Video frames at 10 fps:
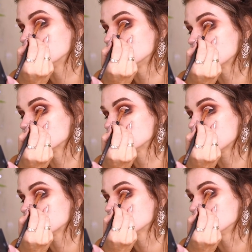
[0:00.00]
It does
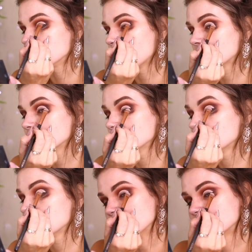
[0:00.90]
take some
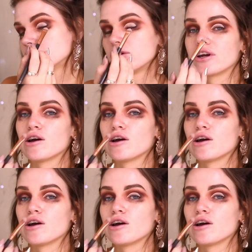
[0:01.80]
practice. I still don't